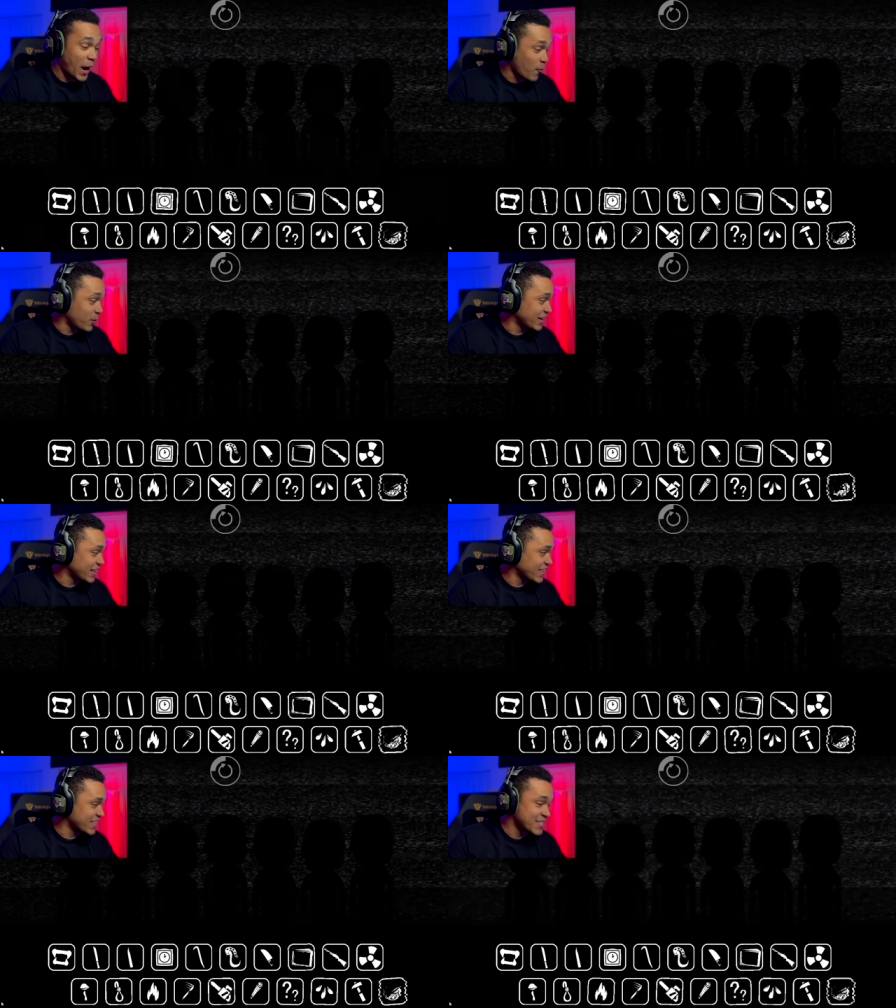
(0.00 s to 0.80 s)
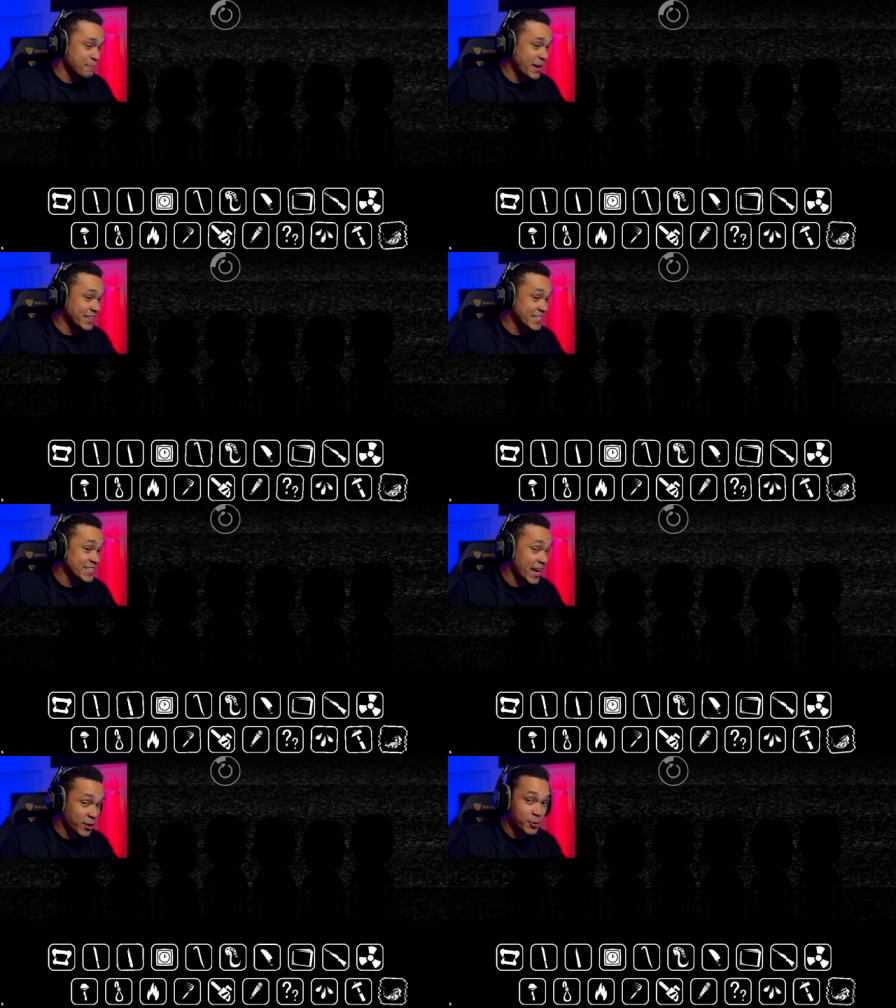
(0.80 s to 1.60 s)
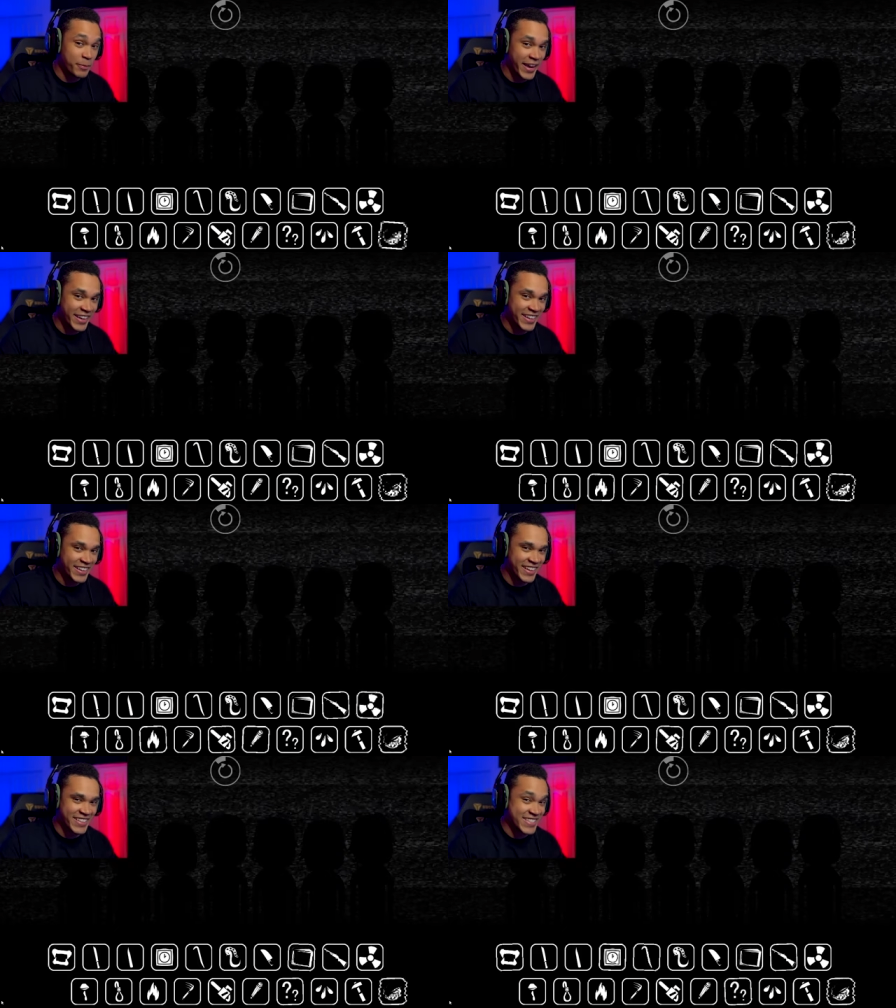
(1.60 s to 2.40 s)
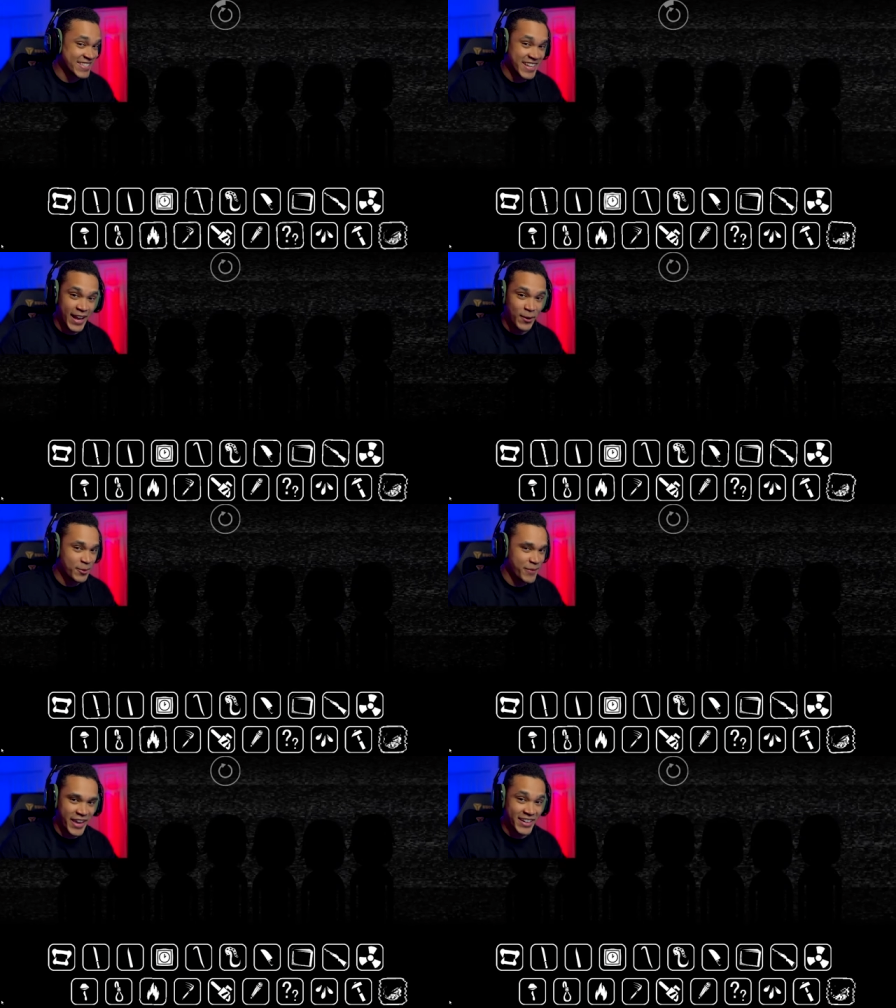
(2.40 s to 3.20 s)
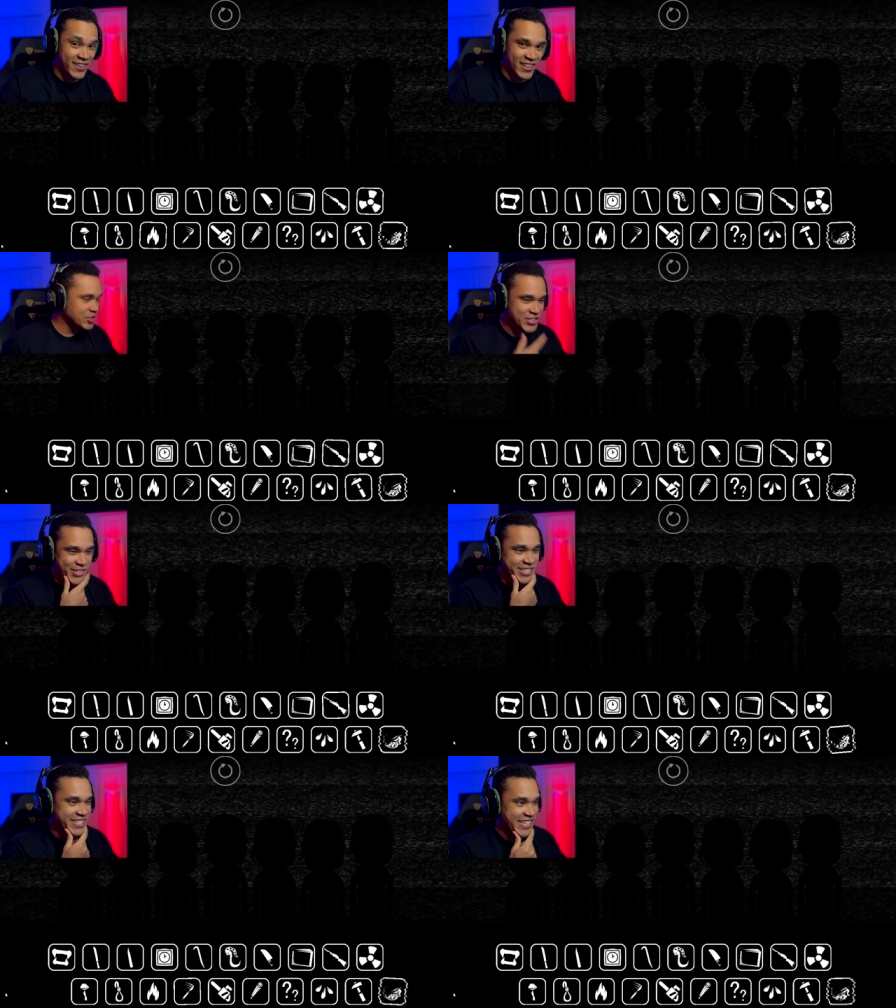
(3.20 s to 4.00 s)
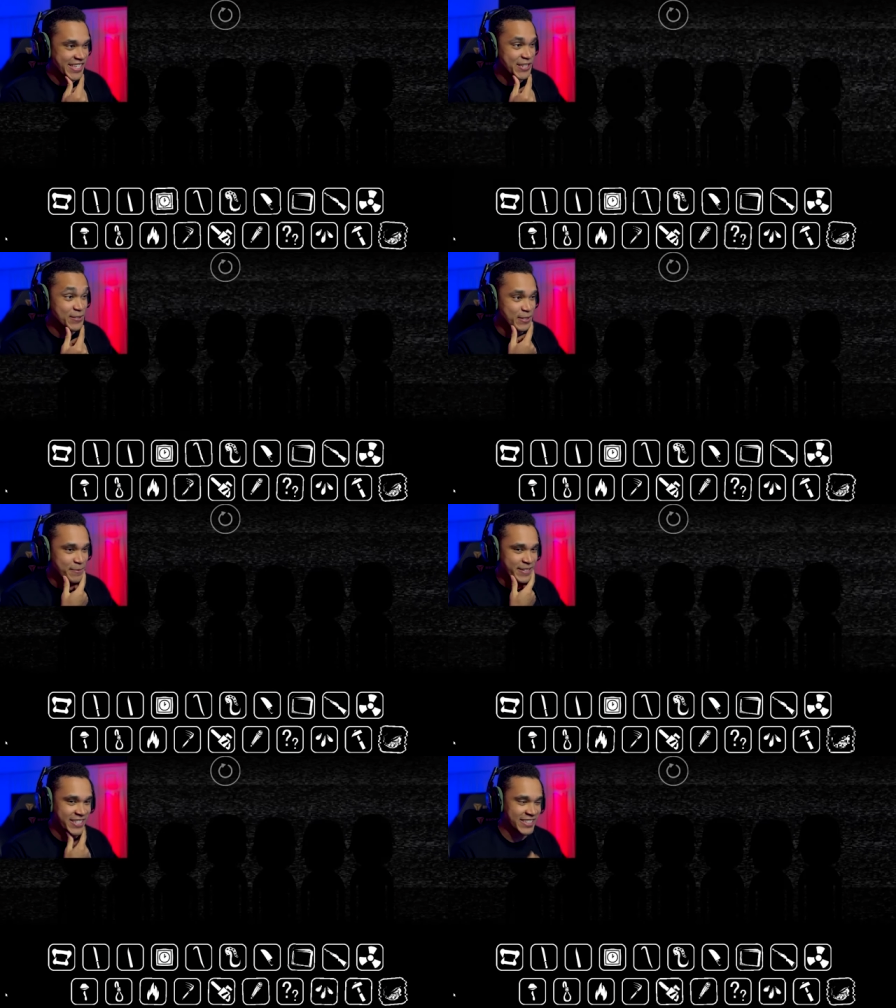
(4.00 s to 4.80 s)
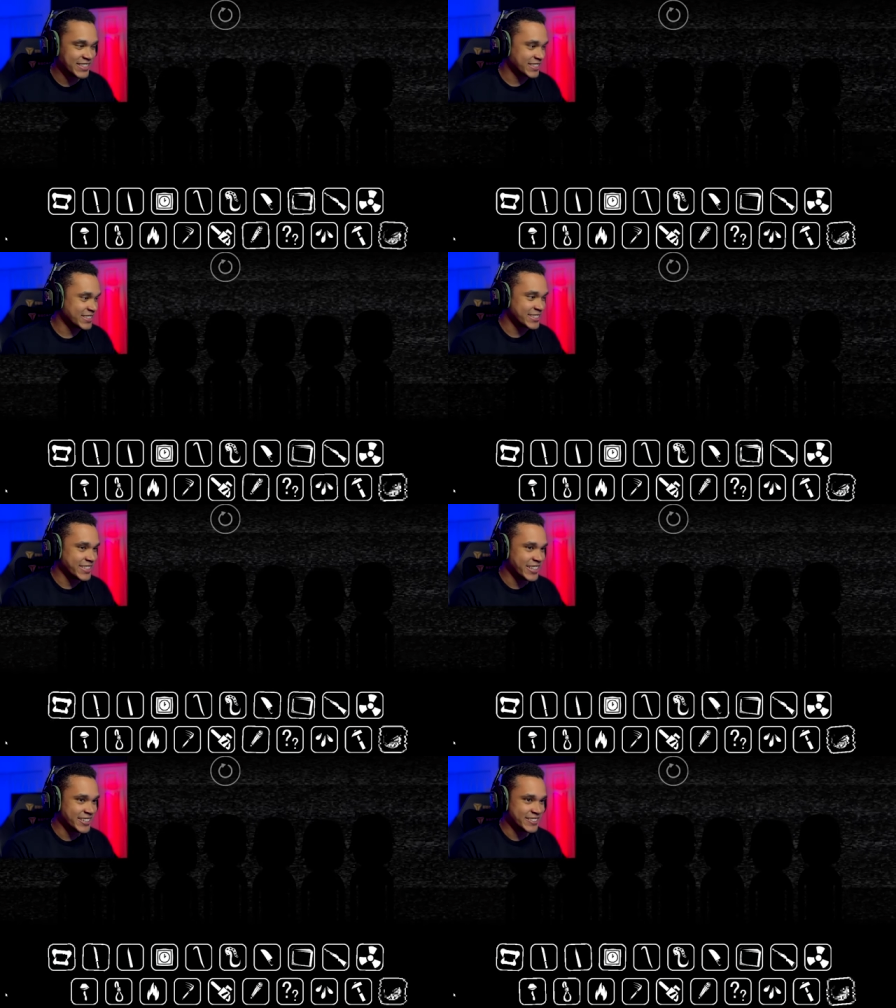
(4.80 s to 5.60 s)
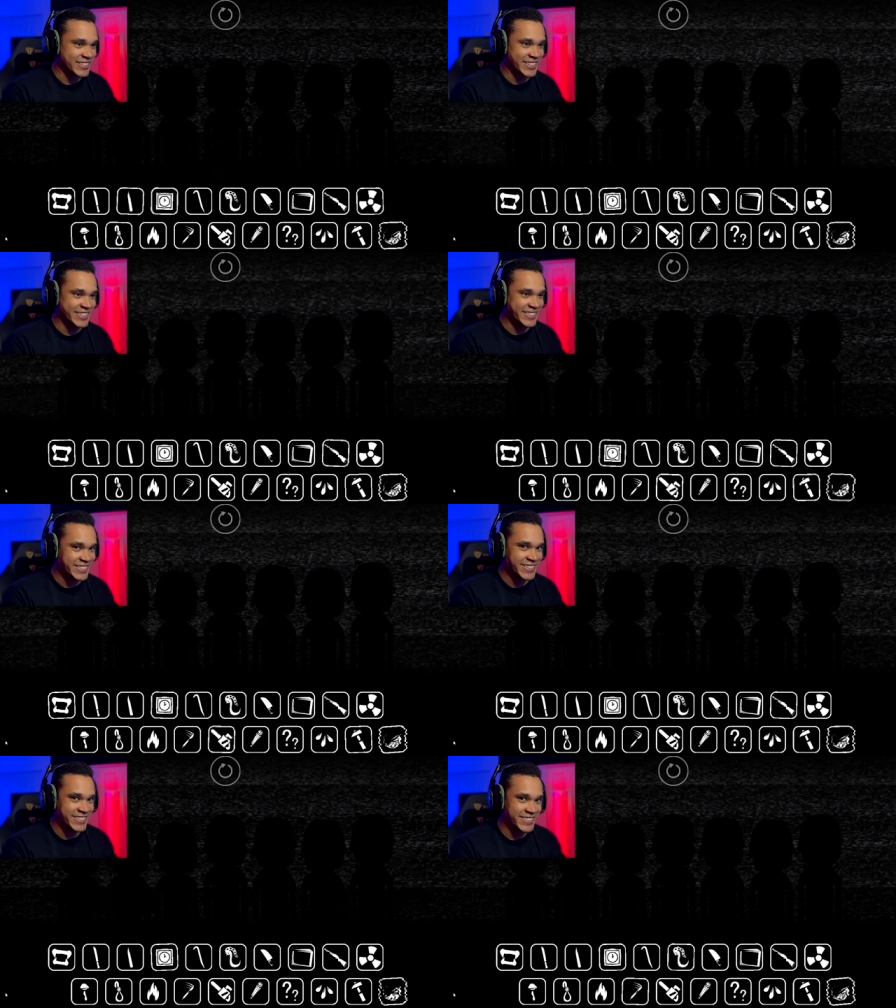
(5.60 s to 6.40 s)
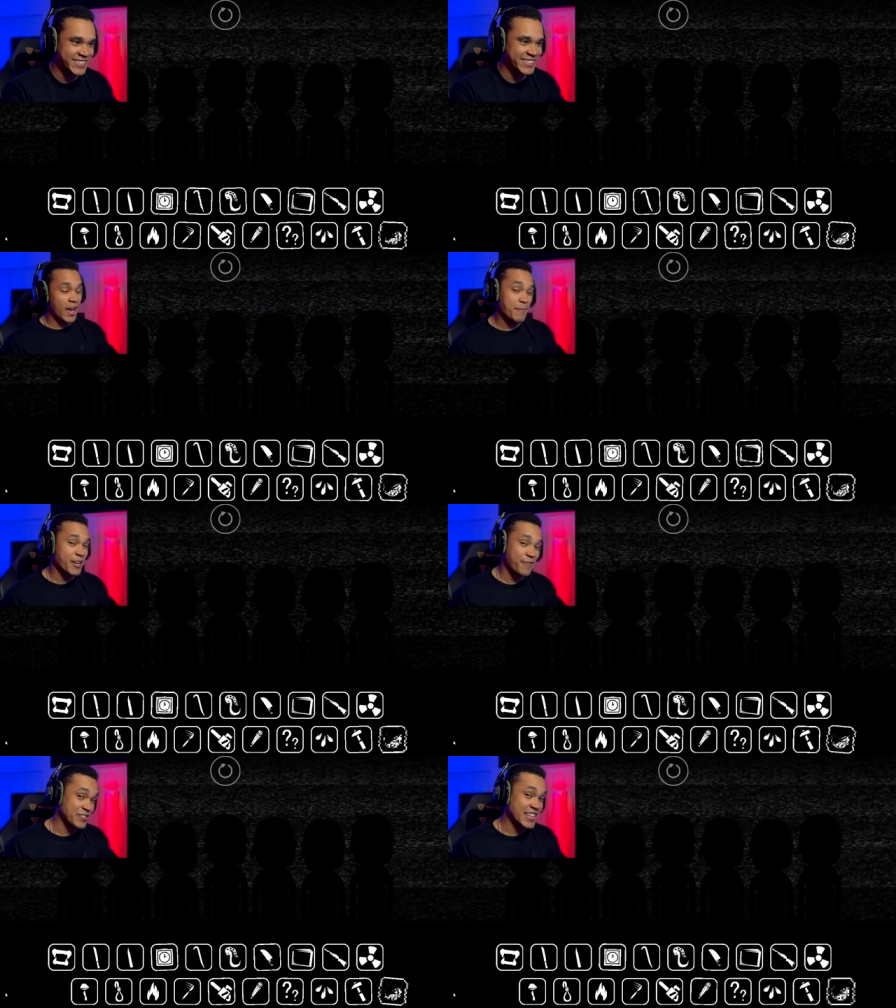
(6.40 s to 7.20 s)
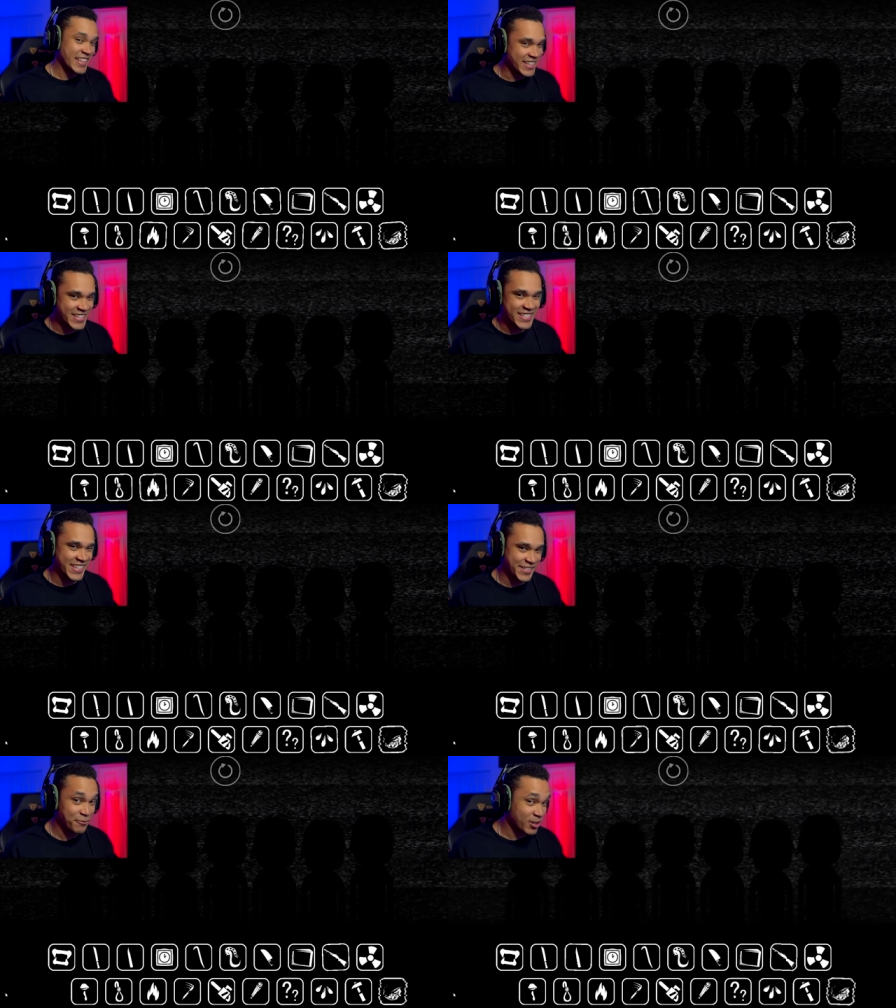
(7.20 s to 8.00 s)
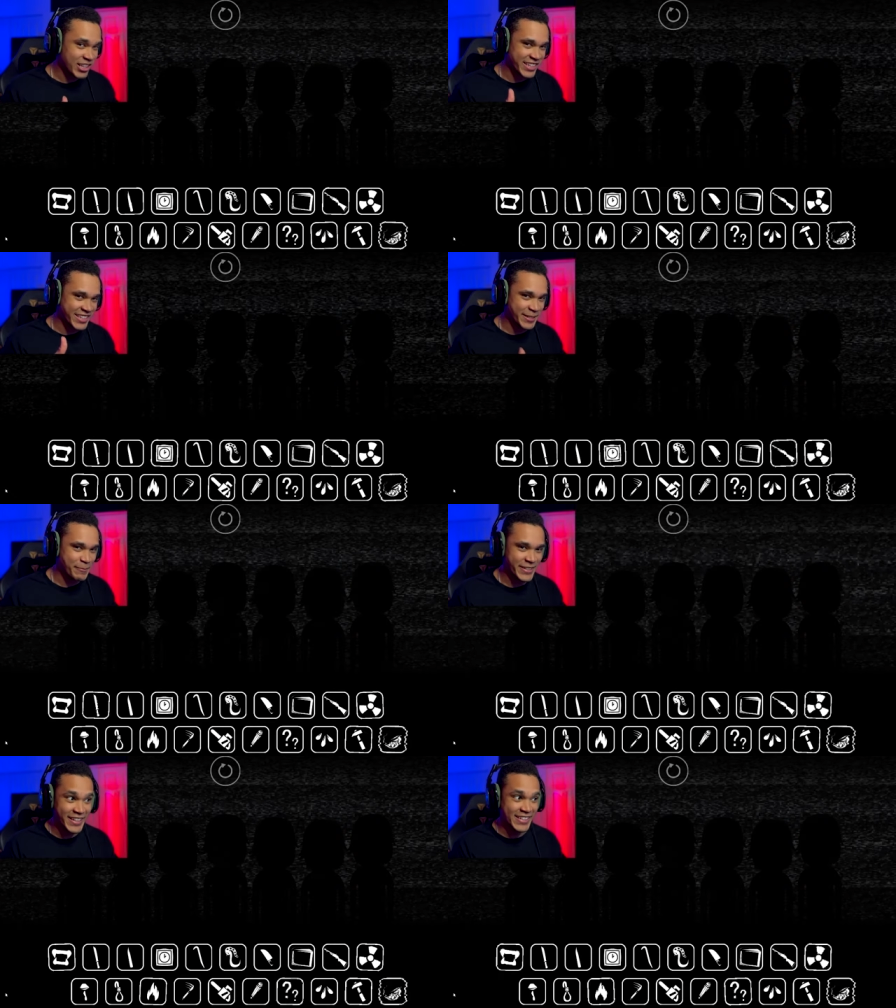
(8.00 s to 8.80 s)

Wow. This mod does not hold back. It does not hold back at all. I'm starting to think YouTube might take this down. I mean, if you're seeing this, then we're all good. But